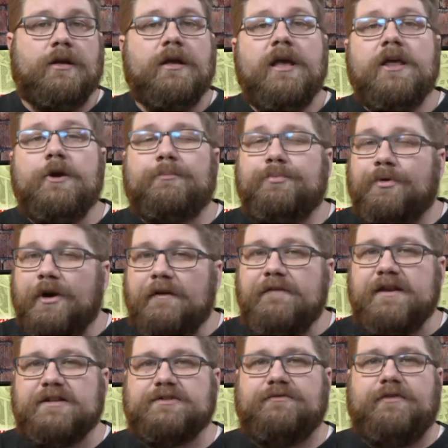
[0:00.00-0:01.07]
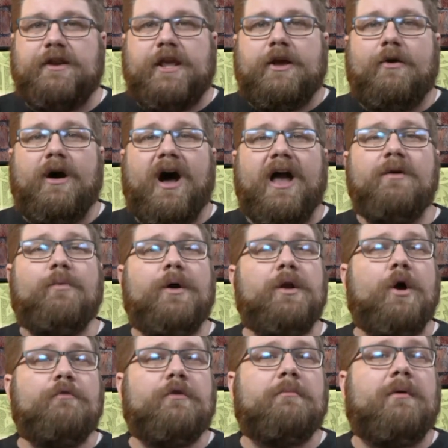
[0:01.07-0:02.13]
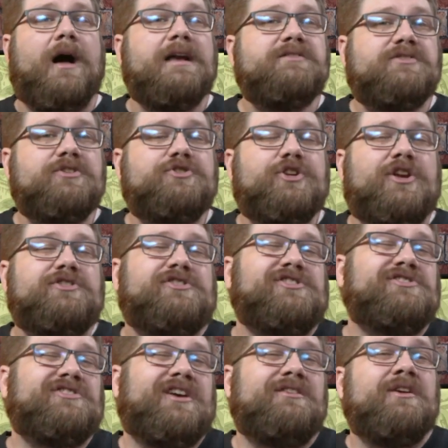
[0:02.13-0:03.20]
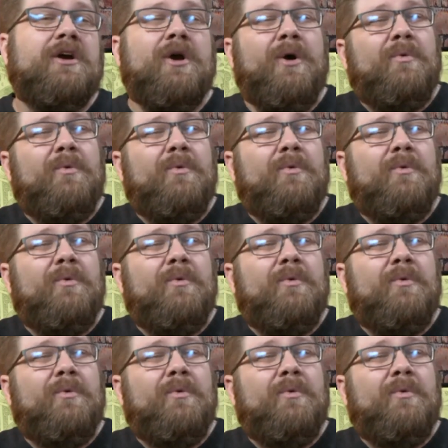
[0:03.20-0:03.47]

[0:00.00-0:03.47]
In a previous video, I went over my suggestions on